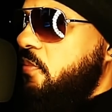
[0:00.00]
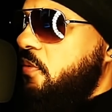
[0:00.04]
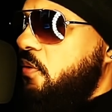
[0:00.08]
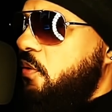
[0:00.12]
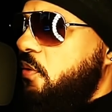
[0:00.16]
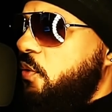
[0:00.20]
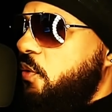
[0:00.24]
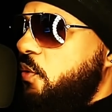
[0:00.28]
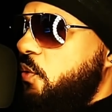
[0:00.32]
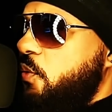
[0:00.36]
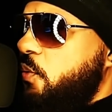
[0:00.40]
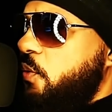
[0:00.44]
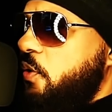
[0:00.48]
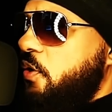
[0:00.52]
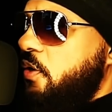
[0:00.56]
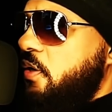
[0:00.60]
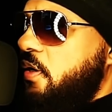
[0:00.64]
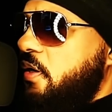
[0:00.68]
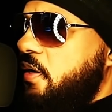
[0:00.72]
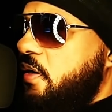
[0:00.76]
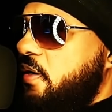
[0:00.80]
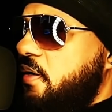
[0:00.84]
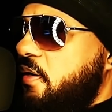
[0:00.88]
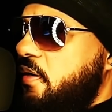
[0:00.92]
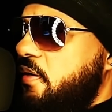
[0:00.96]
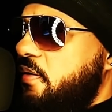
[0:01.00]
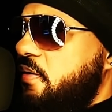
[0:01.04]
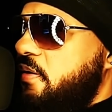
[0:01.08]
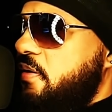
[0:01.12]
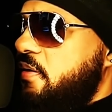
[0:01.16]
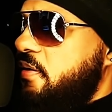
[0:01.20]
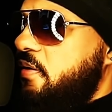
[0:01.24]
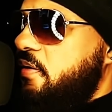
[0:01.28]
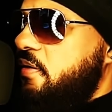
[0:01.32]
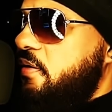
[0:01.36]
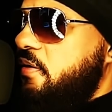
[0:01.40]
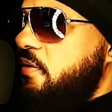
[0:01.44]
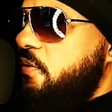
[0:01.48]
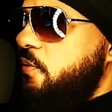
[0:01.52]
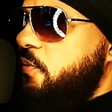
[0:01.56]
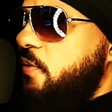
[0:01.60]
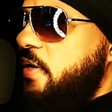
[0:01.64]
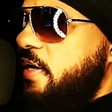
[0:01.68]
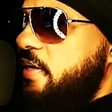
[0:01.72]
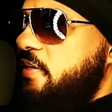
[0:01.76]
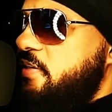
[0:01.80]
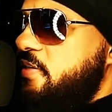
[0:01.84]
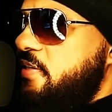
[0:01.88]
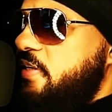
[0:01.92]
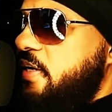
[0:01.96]
who were on the
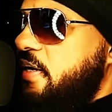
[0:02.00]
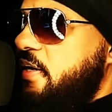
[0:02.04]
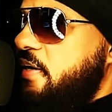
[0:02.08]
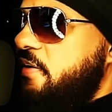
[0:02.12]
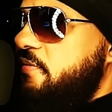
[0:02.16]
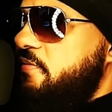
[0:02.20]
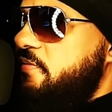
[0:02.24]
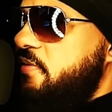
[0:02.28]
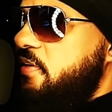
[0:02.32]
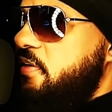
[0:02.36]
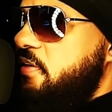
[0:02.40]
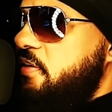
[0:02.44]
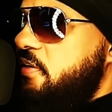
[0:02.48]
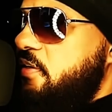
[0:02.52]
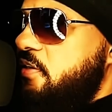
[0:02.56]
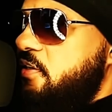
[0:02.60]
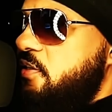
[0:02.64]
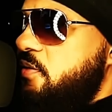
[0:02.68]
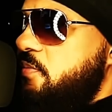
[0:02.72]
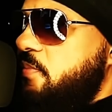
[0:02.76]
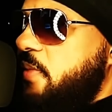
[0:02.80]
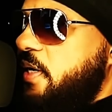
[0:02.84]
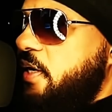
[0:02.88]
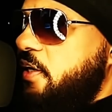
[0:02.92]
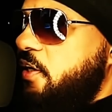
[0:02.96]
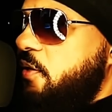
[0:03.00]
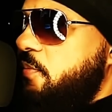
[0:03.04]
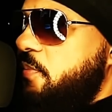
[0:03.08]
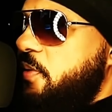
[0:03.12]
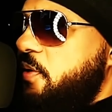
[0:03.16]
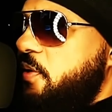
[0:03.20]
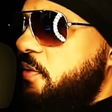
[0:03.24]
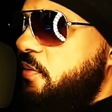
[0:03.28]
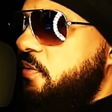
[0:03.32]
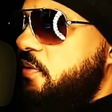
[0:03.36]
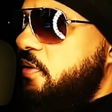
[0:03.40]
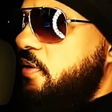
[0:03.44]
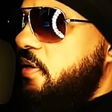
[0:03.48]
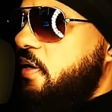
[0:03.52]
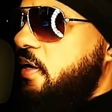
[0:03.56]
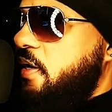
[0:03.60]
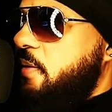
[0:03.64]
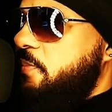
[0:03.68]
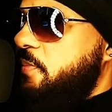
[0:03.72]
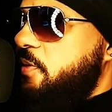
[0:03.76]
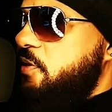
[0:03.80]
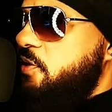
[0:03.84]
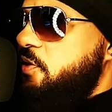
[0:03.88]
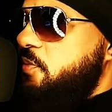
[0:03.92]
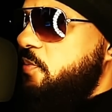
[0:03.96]
right side of these monumental
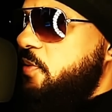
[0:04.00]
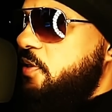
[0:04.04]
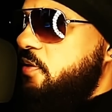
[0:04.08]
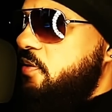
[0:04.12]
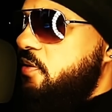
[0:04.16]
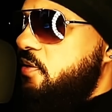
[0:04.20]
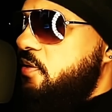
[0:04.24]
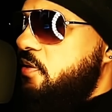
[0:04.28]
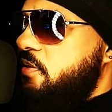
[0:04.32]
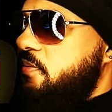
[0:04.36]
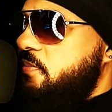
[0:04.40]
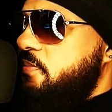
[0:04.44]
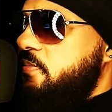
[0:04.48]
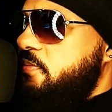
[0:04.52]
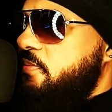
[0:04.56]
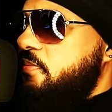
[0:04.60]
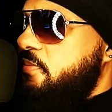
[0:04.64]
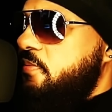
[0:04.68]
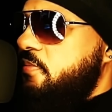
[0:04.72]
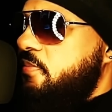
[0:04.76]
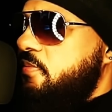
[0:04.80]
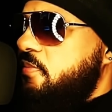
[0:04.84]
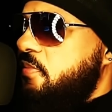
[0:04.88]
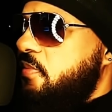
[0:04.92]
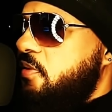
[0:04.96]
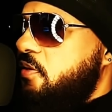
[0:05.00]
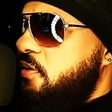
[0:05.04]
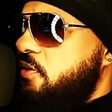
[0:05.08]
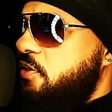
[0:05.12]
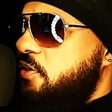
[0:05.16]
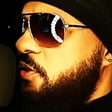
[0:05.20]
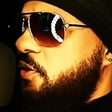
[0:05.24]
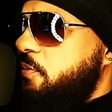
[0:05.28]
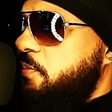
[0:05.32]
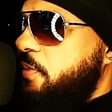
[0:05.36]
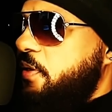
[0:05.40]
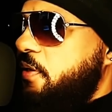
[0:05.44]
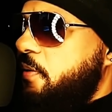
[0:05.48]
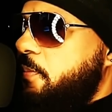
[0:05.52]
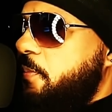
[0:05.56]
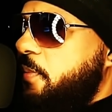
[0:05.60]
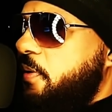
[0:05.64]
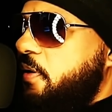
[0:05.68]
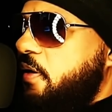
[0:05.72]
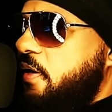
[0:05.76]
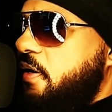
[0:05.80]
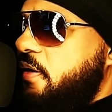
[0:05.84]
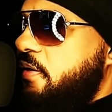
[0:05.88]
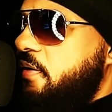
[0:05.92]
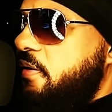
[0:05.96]
accomplishments, should be
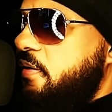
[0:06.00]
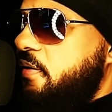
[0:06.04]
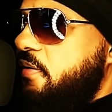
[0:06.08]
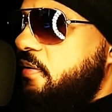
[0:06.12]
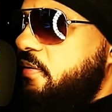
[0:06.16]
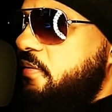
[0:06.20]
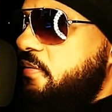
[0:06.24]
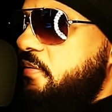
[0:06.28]
applauded.